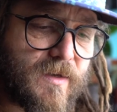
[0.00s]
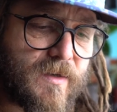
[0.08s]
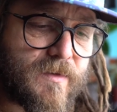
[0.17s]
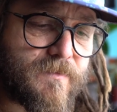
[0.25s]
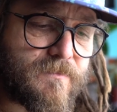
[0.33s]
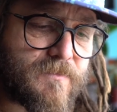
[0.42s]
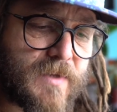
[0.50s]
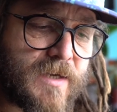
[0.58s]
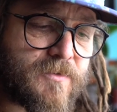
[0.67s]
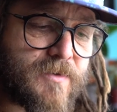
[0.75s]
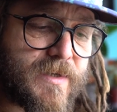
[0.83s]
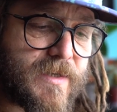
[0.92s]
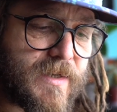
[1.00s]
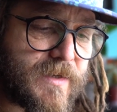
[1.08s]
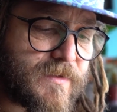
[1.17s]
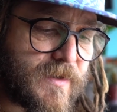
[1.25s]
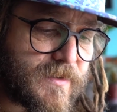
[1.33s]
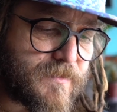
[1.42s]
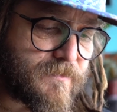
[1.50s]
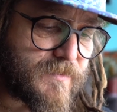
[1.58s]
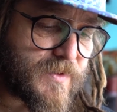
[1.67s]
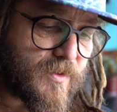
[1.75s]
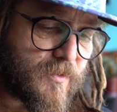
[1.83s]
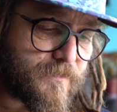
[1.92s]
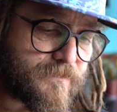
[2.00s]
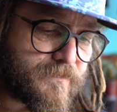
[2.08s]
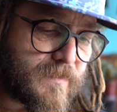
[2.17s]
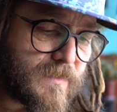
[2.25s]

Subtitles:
and I really like that. So